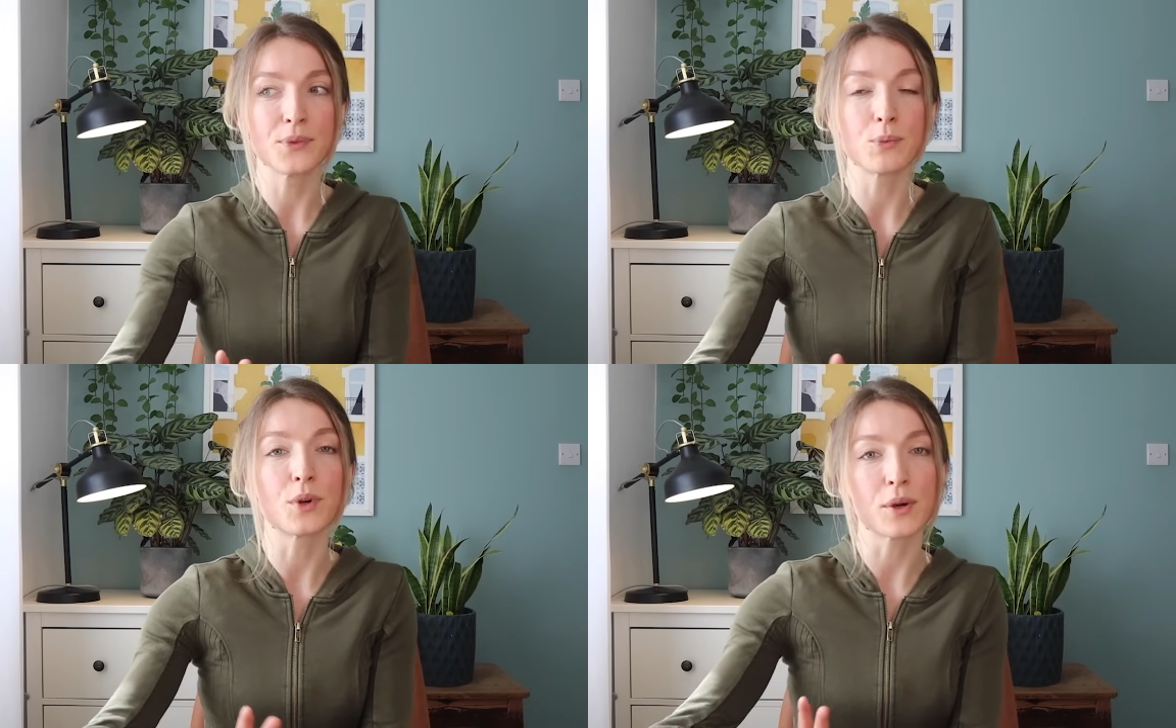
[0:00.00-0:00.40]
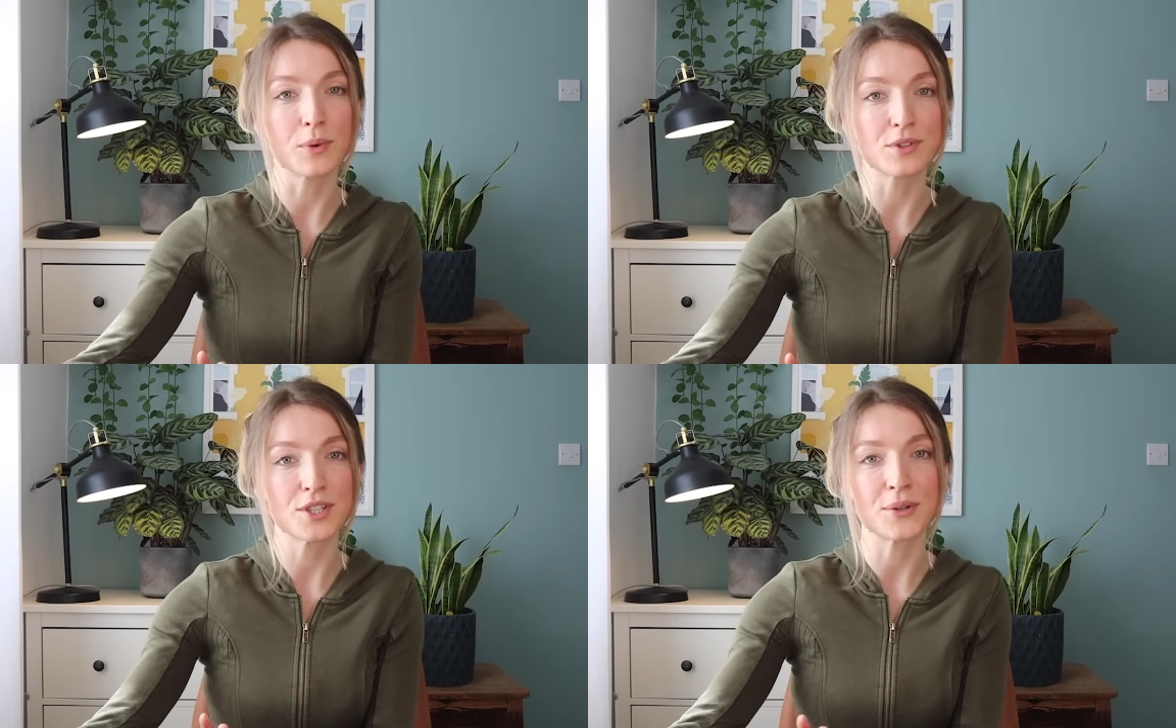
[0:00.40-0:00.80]
what I
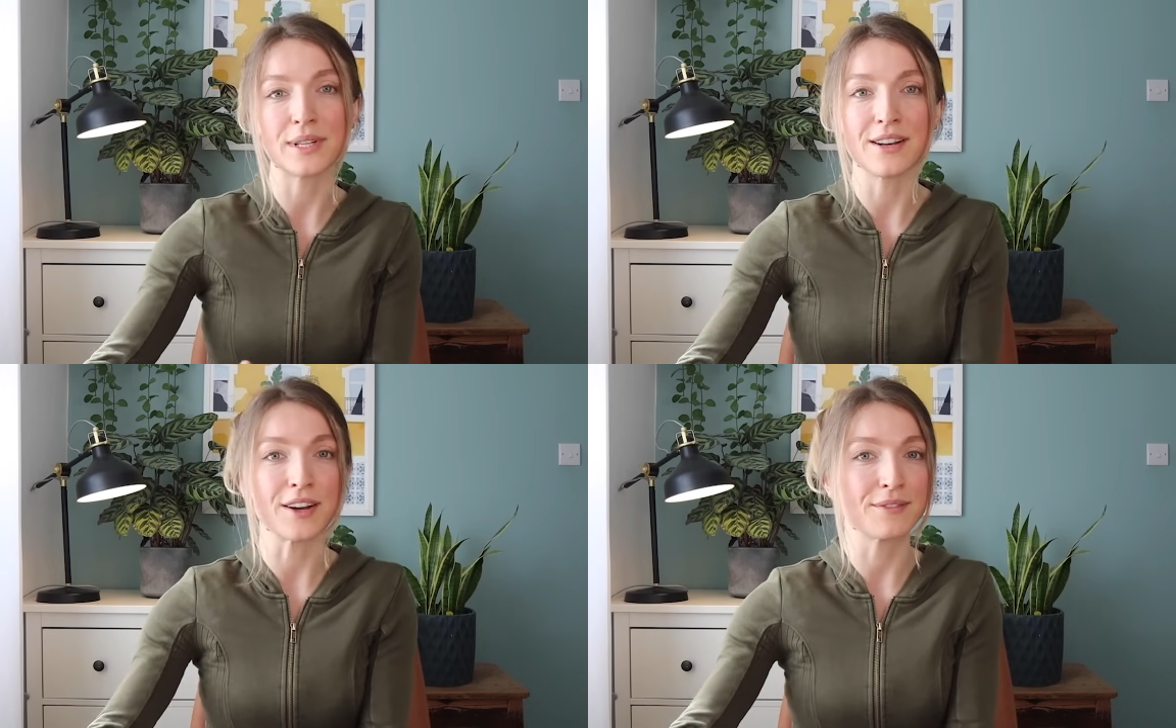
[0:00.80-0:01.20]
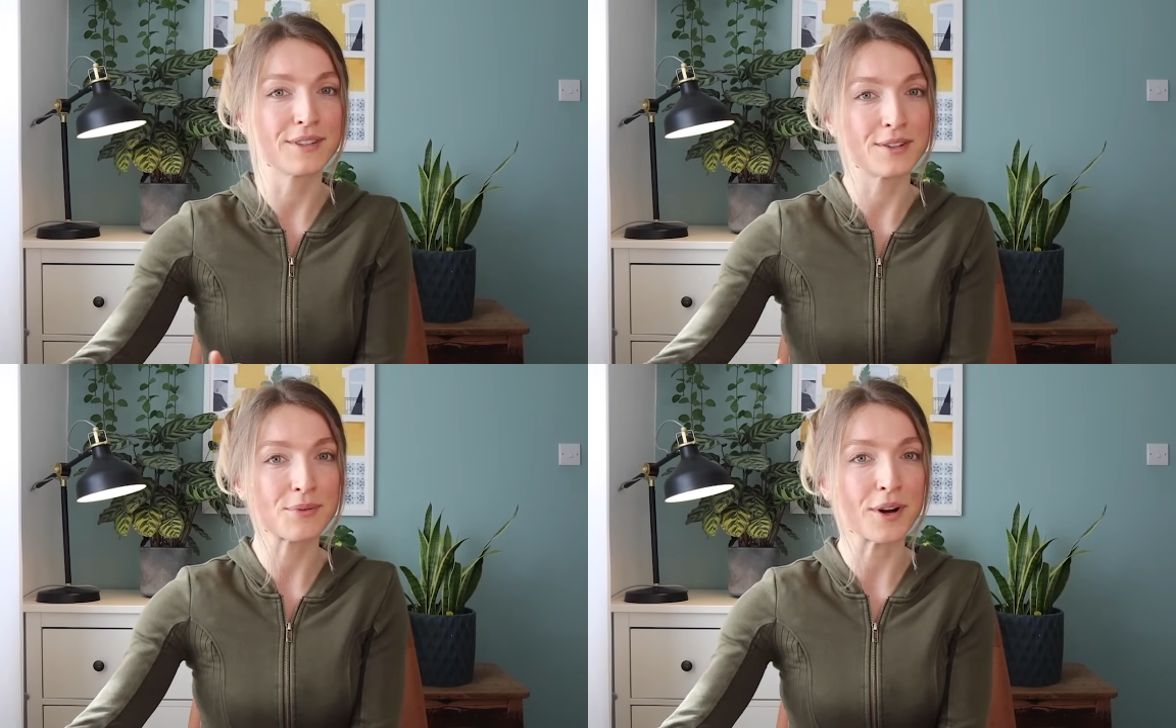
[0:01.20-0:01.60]
want to in life
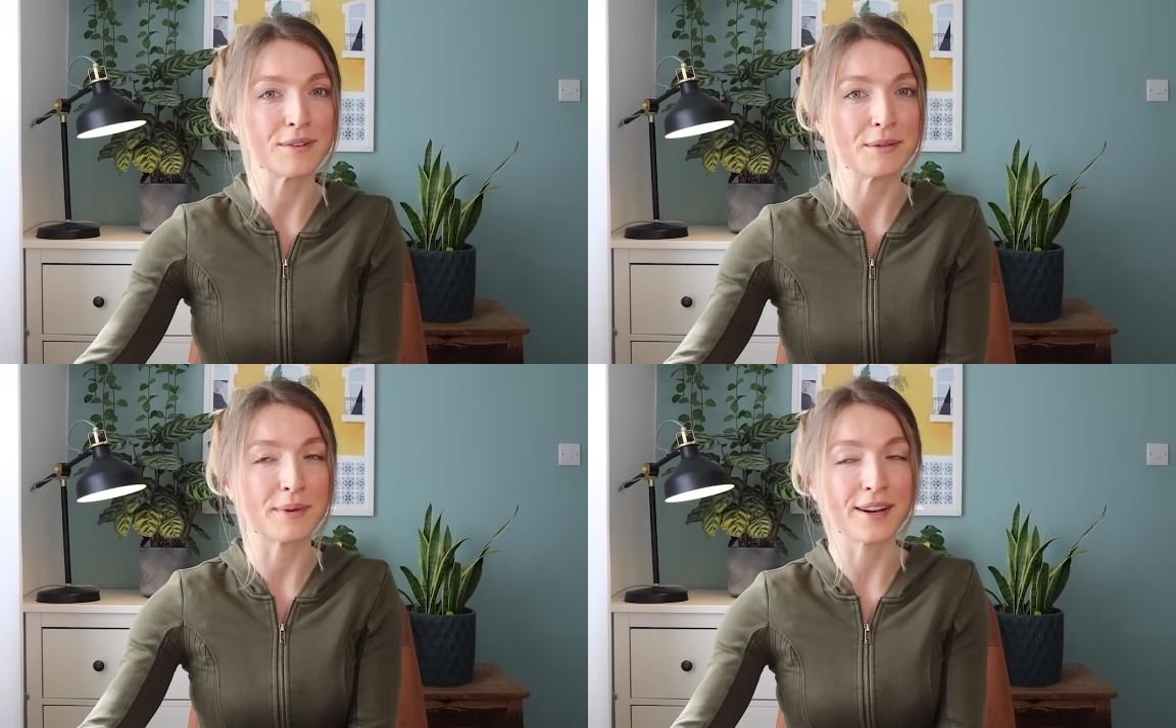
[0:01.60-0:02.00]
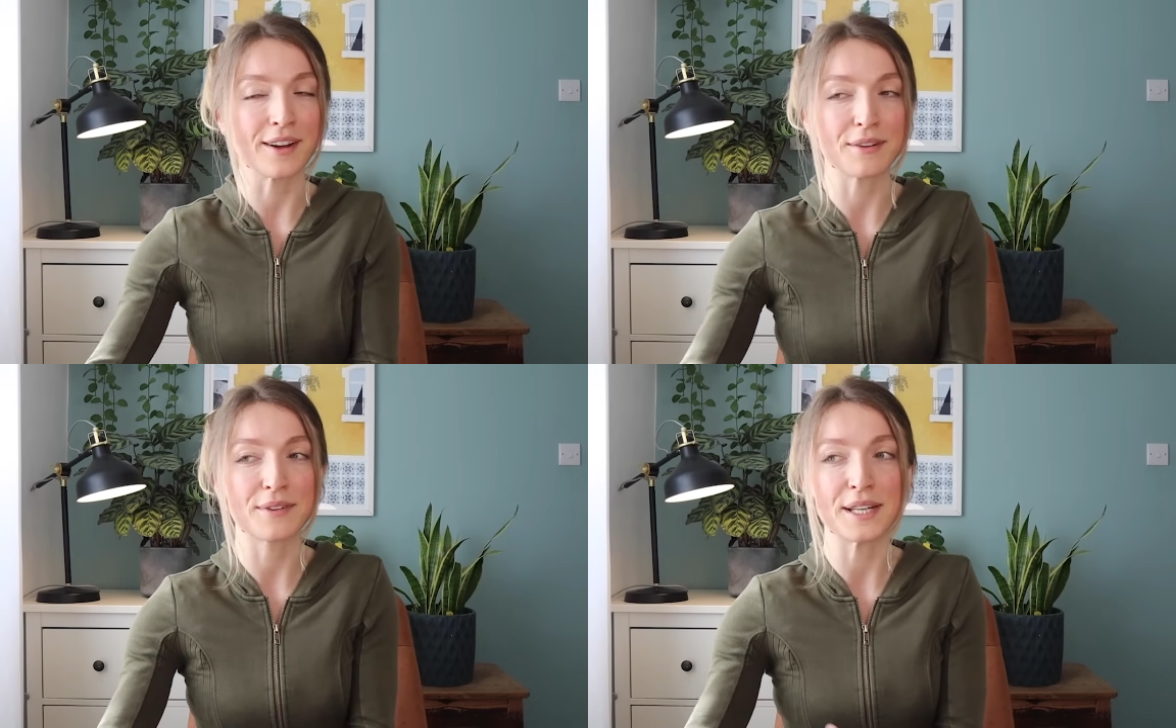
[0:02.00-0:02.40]
and thrive in my
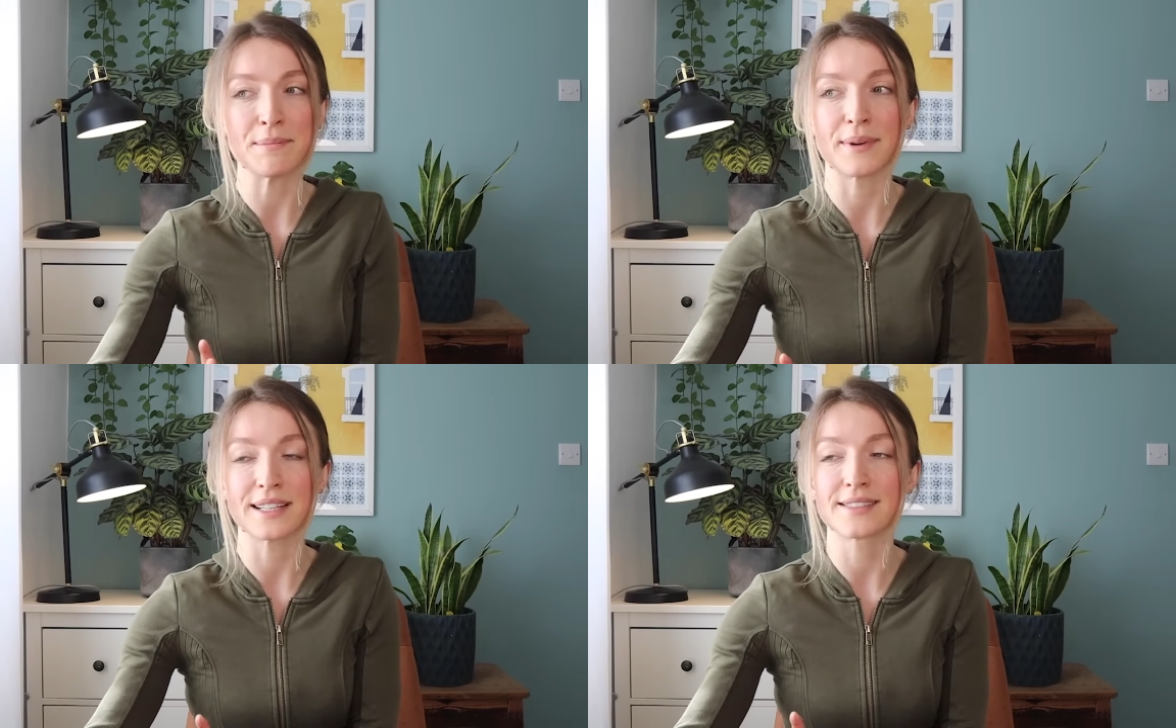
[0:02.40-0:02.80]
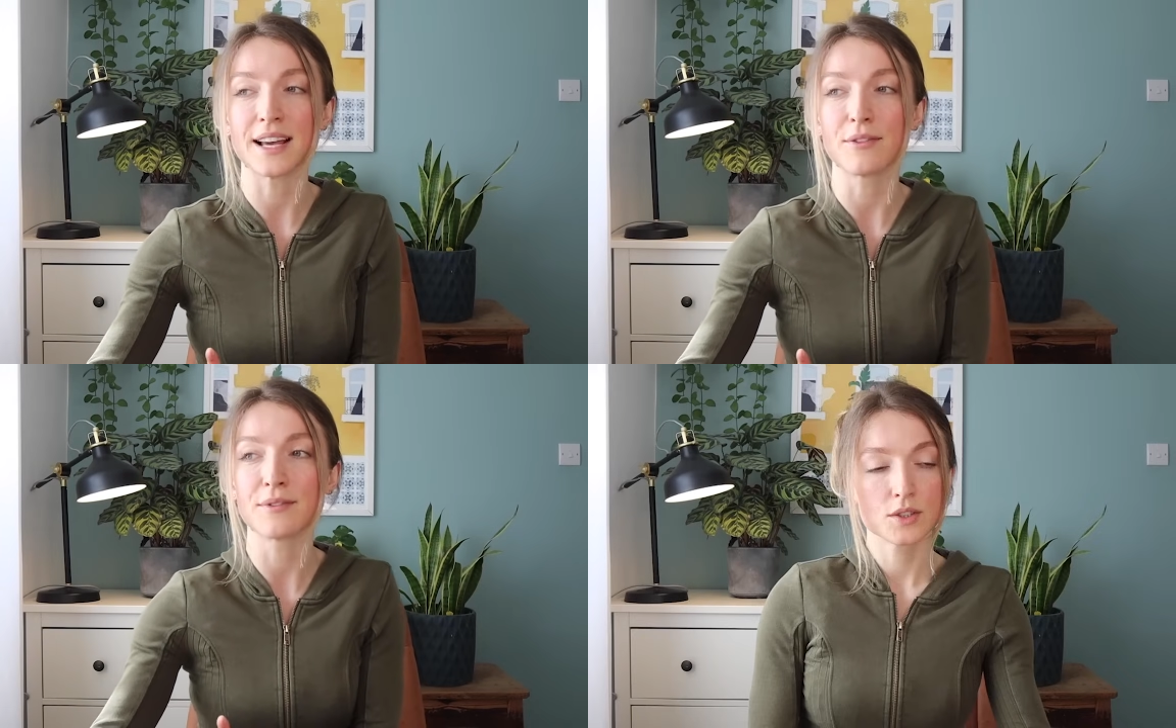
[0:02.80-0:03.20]
life and in myself.